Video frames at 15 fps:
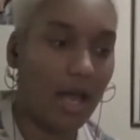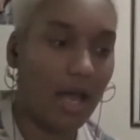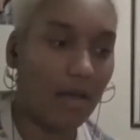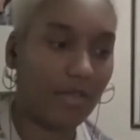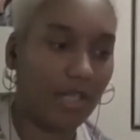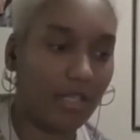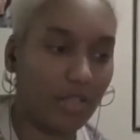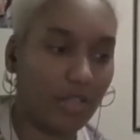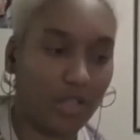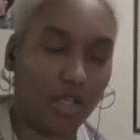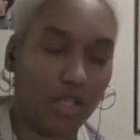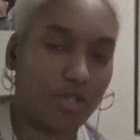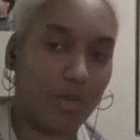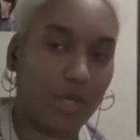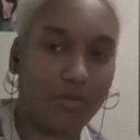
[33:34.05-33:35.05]
like the
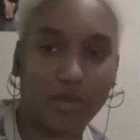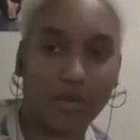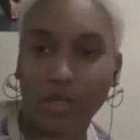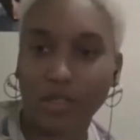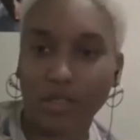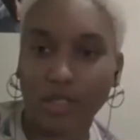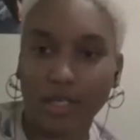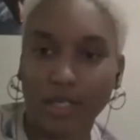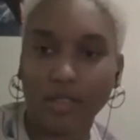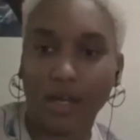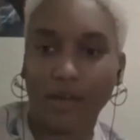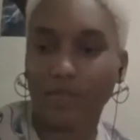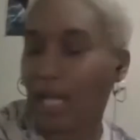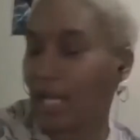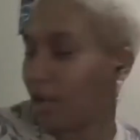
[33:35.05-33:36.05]
luxury of learning,
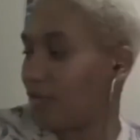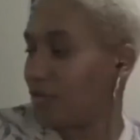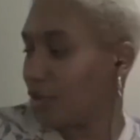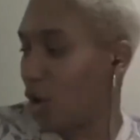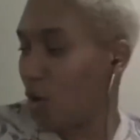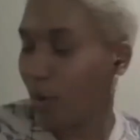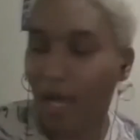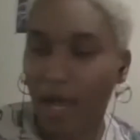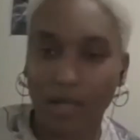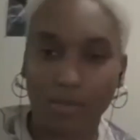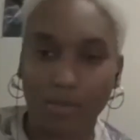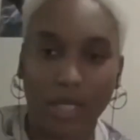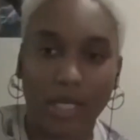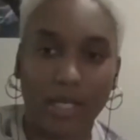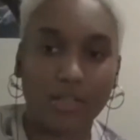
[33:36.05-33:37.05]
of knowing how to
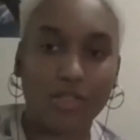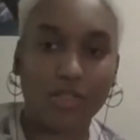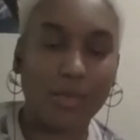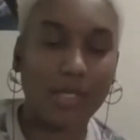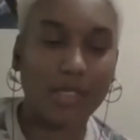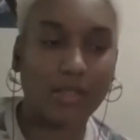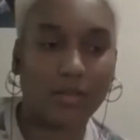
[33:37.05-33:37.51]
play instruments.